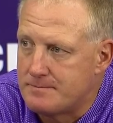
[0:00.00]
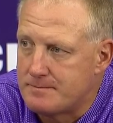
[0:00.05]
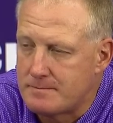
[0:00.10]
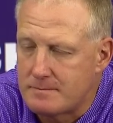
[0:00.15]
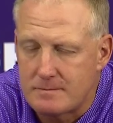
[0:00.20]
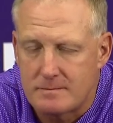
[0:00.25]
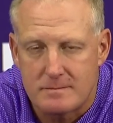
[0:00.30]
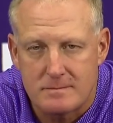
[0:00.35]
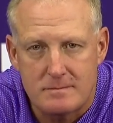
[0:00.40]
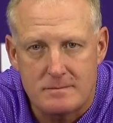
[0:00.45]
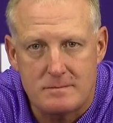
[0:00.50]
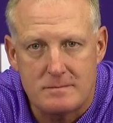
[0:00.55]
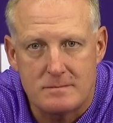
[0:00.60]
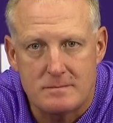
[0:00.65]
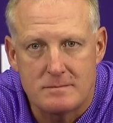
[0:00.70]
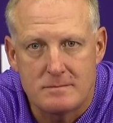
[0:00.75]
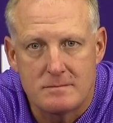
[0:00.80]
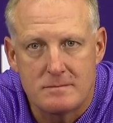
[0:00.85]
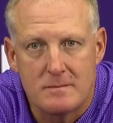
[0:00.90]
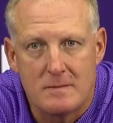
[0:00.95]
in, in, his part of the
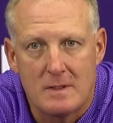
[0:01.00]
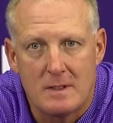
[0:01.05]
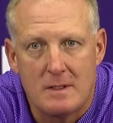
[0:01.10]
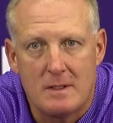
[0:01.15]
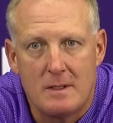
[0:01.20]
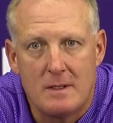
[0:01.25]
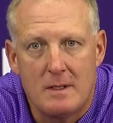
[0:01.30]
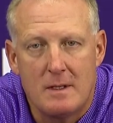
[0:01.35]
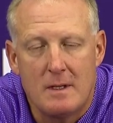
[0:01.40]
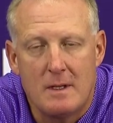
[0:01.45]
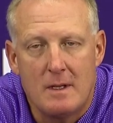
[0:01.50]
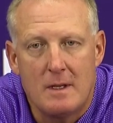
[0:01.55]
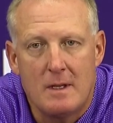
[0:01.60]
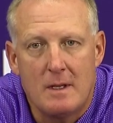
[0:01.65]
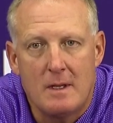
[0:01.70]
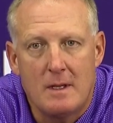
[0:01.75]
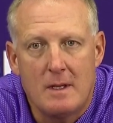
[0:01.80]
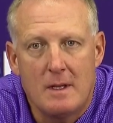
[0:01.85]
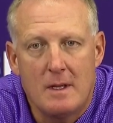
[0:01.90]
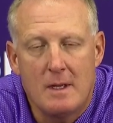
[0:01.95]
field, or
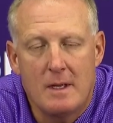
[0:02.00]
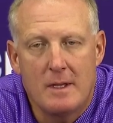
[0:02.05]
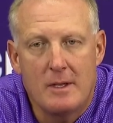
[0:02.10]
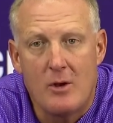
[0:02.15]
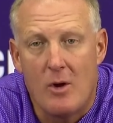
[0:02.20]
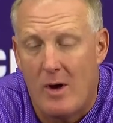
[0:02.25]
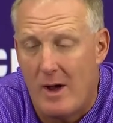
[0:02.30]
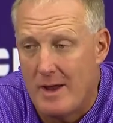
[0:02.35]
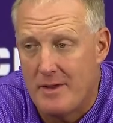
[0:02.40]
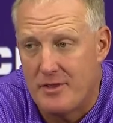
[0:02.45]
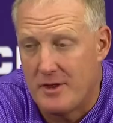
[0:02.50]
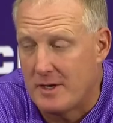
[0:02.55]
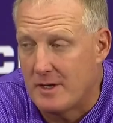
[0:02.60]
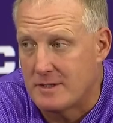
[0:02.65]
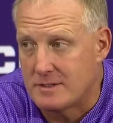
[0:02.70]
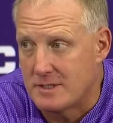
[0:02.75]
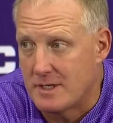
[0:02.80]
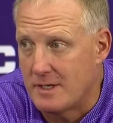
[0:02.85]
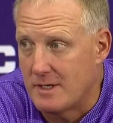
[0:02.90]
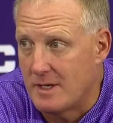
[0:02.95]
you know, I think
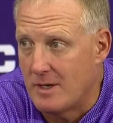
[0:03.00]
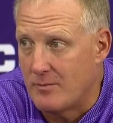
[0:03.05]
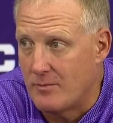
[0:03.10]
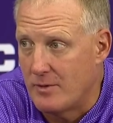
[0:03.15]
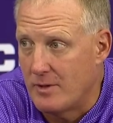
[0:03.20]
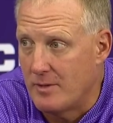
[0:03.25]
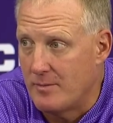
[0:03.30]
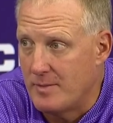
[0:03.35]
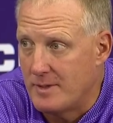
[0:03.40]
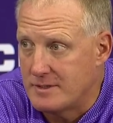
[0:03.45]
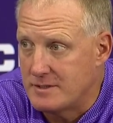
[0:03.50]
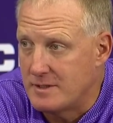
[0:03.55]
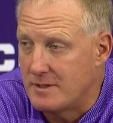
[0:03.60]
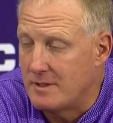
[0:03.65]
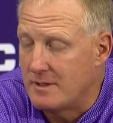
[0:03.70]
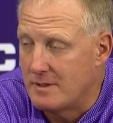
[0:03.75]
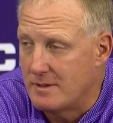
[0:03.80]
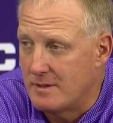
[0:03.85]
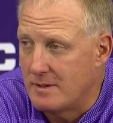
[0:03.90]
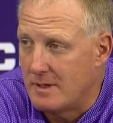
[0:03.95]
it's going to get really busy
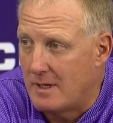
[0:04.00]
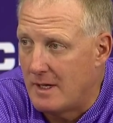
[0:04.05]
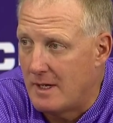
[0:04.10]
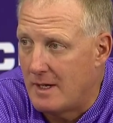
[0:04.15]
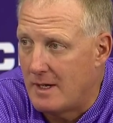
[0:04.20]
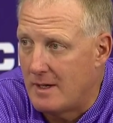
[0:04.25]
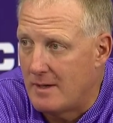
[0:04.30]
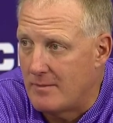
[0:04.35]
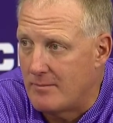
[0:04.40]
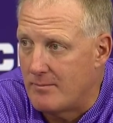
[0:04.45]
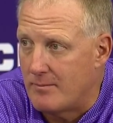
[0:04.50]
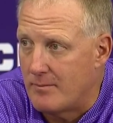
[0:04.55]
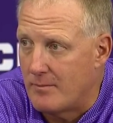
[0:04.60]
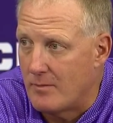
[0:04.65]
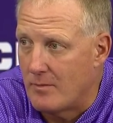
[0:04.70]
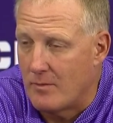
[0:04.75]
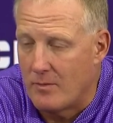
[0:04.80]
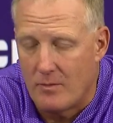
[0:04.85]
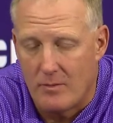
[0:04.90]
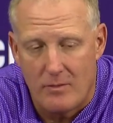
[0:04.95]
um,
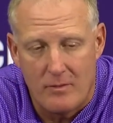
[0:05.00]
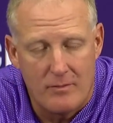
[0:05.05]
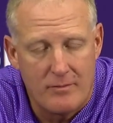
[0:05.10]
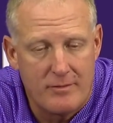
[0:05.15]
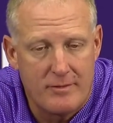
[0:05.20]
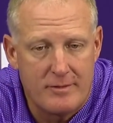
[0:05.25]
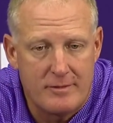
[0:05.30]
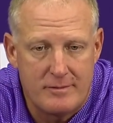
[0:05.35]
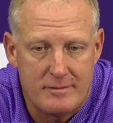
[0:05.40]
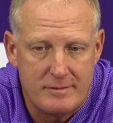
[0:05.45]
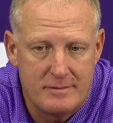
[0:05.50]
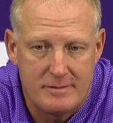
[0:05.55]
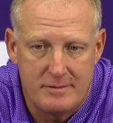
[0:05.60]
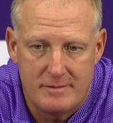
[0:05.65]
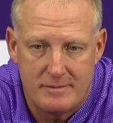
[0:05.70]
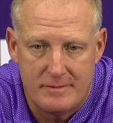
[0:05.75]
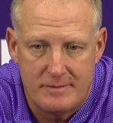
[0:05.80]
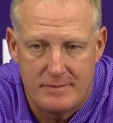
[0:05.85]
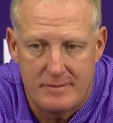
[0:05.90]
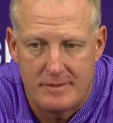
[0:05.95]
over
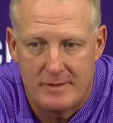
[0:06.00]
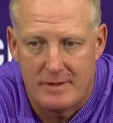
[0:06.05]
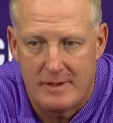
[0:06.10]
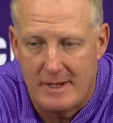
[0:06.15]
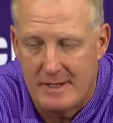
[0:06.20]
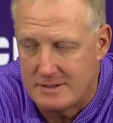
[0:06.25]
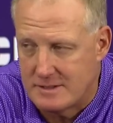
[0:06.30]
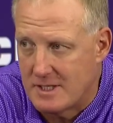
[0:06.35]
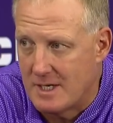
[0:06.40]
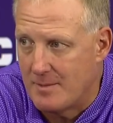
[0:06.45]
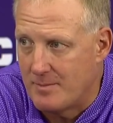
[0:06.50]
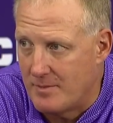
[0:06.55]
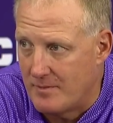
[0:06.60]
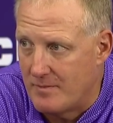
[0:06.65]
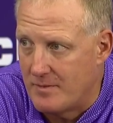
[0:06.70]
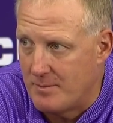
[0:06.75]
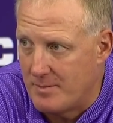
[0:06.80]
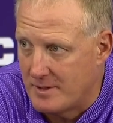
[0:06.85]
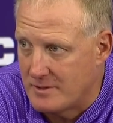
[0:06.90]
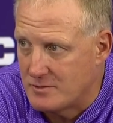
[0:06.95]
the landscape
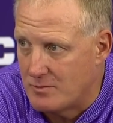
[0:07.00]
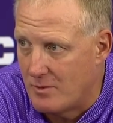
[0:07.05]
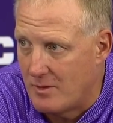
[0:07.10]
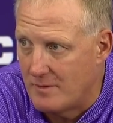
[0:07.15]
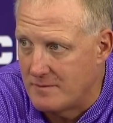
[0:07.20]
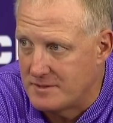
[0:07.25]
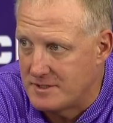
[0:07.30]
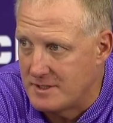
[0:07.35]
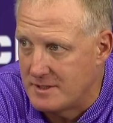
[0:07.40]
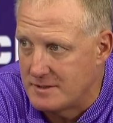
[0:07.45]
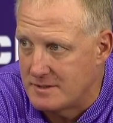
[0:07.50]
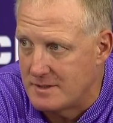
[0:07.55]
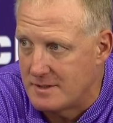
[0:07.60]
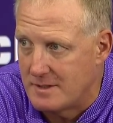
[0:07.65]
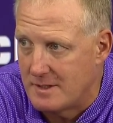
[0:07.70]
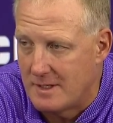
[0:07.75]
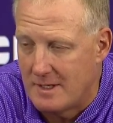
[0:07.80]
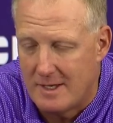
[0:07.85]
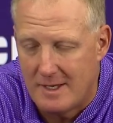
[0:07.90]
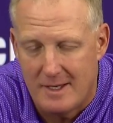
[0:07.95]
of the Big Twelve
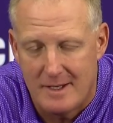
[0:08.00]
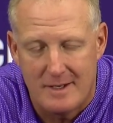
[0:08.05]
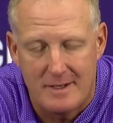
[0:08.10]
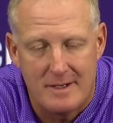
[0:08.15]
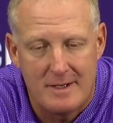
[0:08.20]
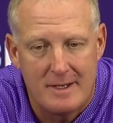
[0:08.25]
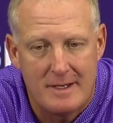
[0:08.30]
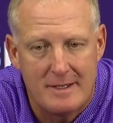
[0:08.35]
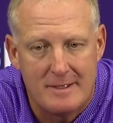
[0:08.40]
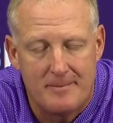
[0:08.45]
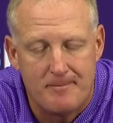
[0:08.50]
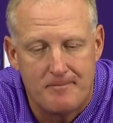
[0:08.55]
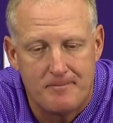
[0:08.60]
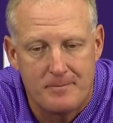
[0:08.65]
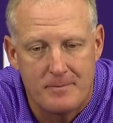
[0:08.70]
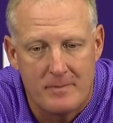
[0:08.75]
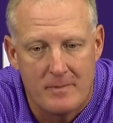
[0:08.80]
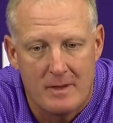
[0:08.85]
season, and. Um,